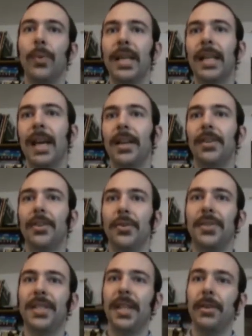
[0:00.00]
We get a new
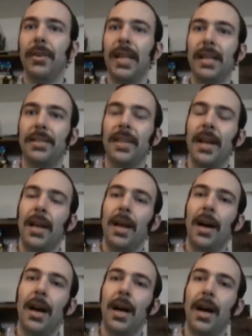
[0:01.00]
series,
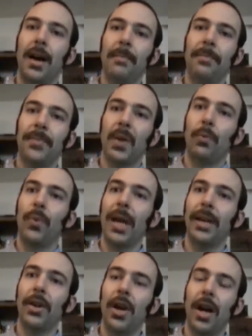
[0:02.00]
um,
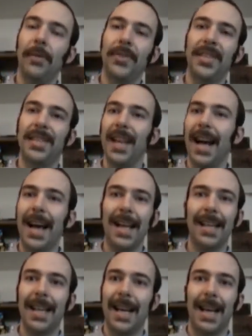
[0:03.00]
writer of
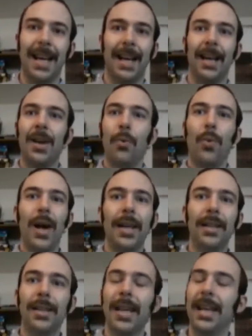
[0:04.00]
Saga, Y
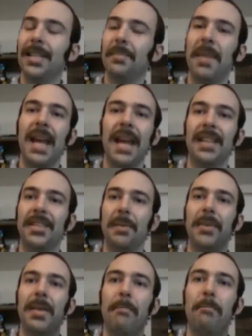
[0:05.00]
the Last Man, some
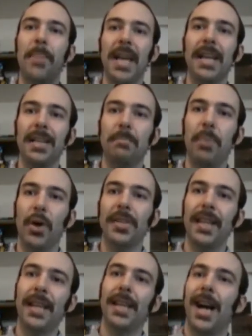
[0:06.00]
of the biggest books
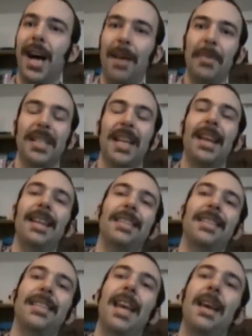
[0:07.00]
in comics and
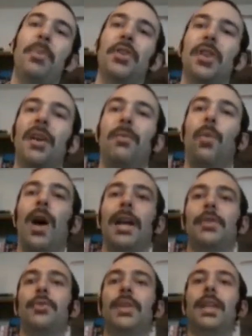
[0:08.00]
examples of why
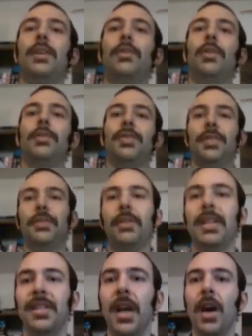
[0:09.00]
creator owned
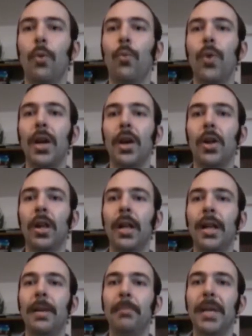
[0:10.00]
series will
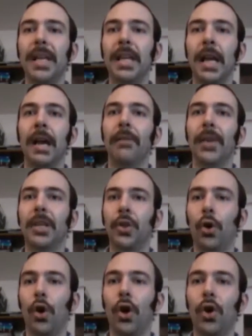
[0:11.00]
be
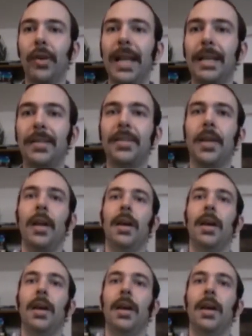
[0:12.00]
victorious.